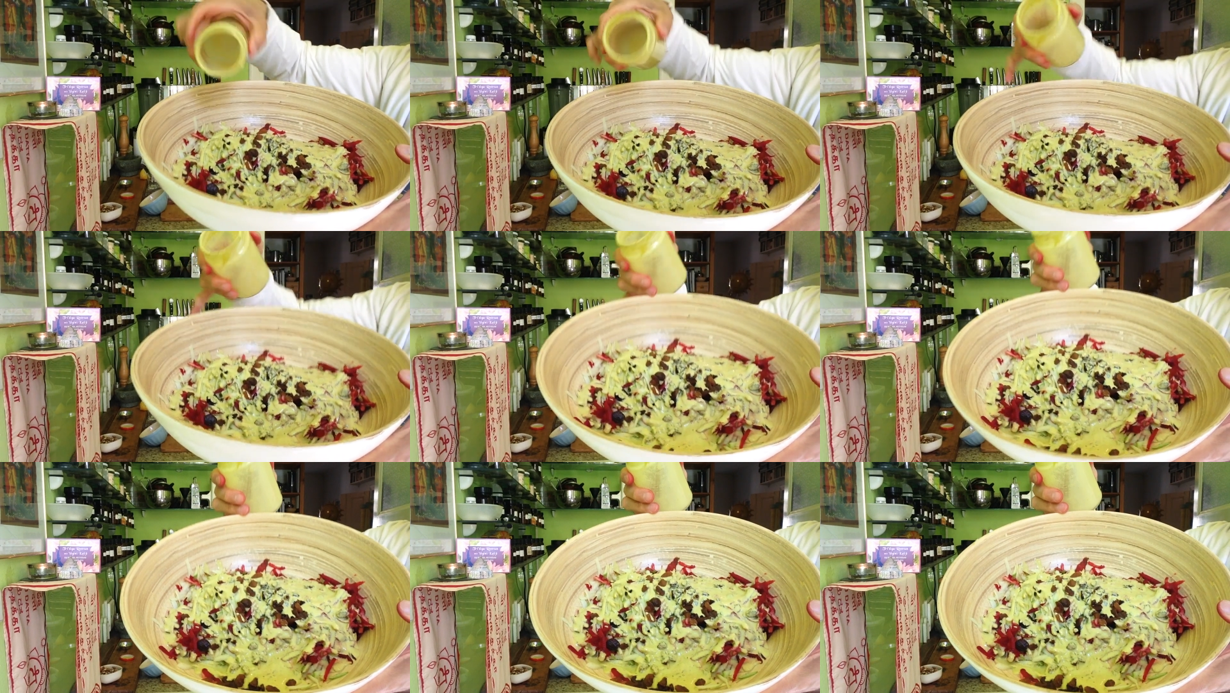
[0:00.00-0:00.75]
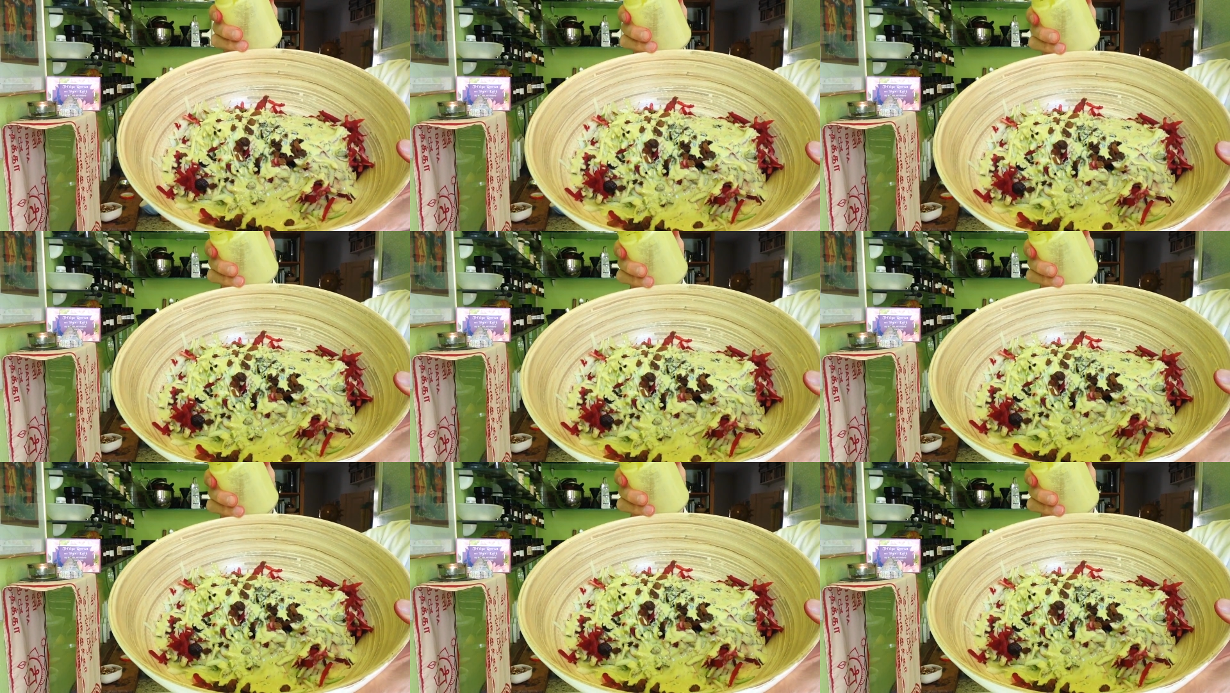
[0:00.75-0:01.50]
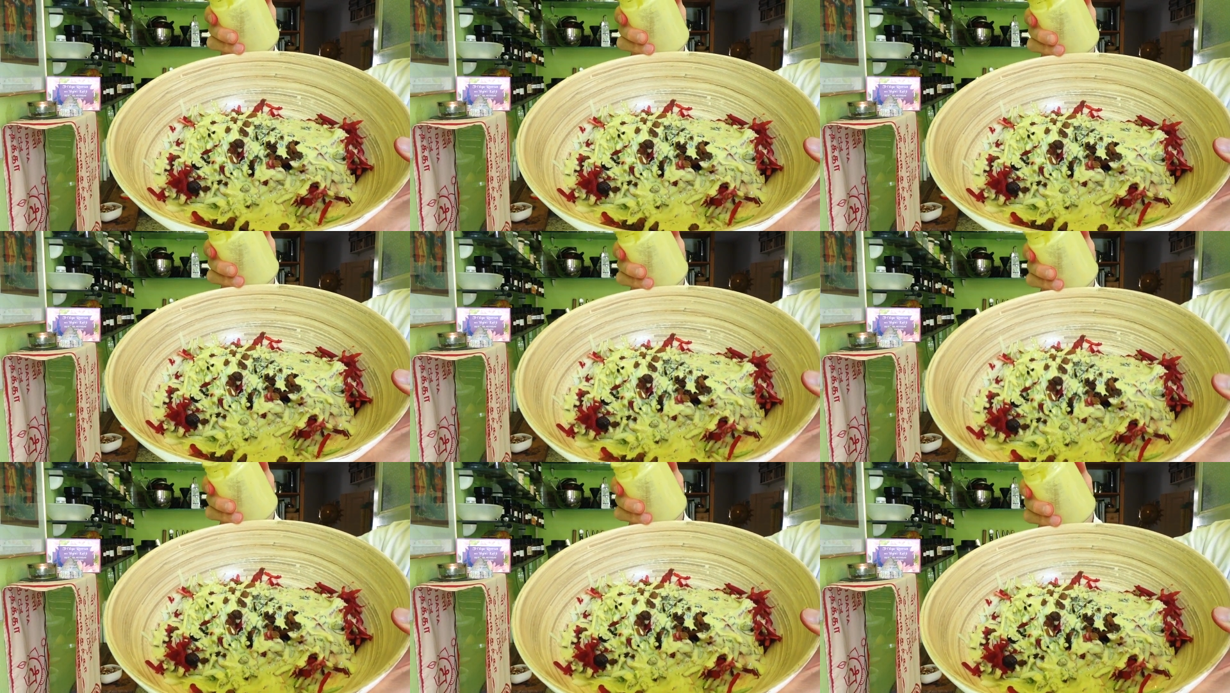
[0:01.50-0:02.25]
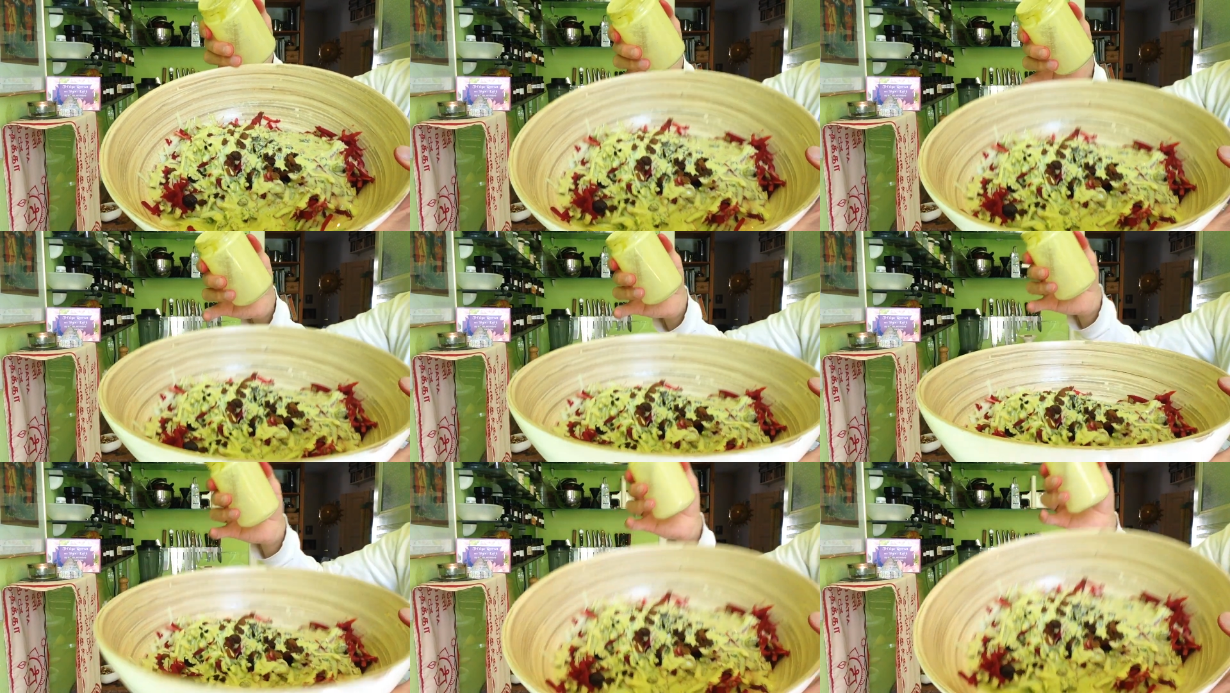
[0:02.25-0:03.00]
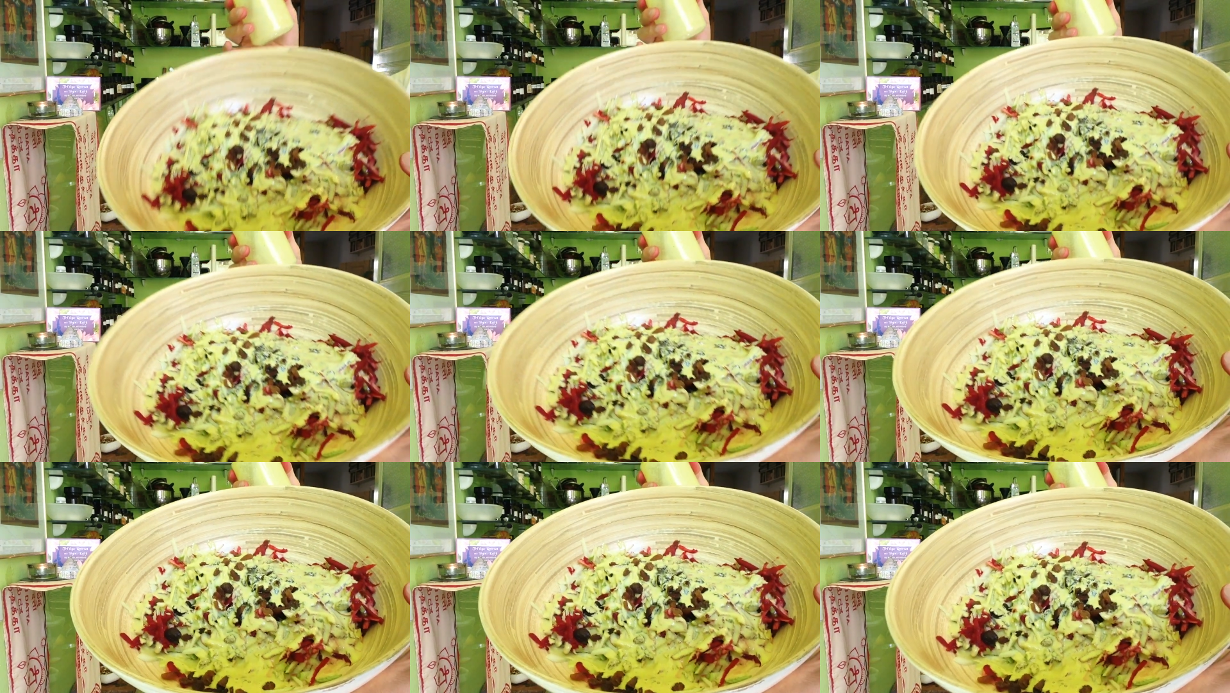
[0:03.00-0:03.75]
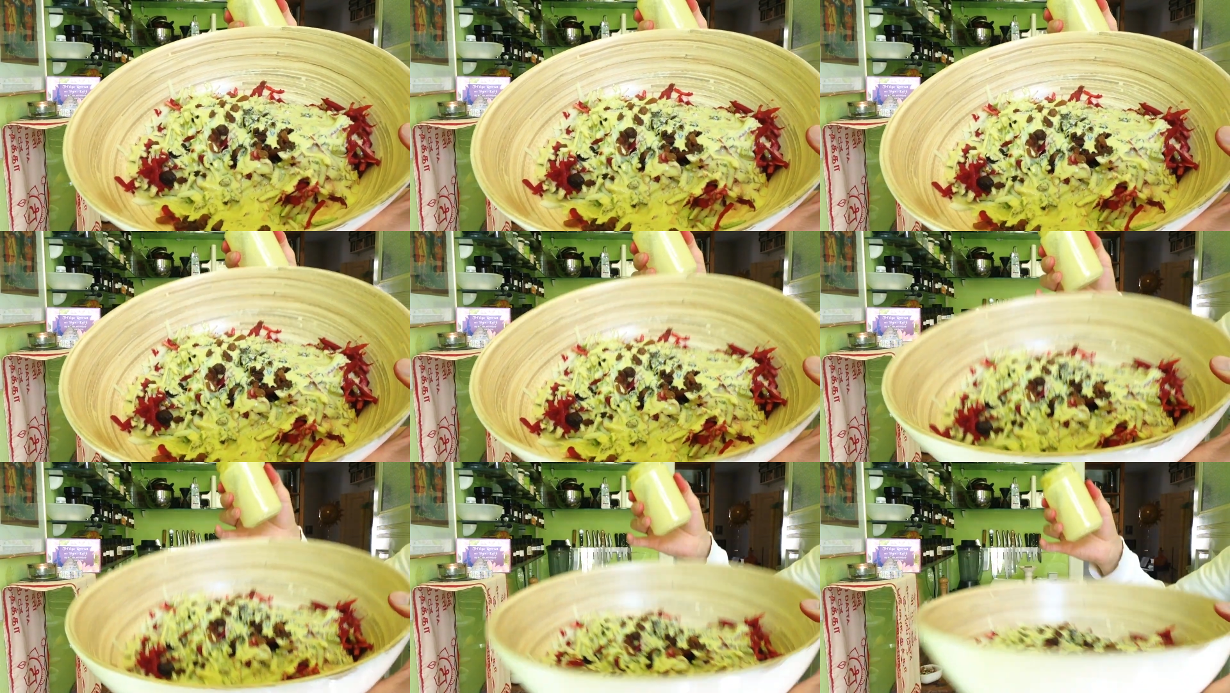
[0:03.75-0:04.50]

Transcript: No face is visible, so there are no lips to read.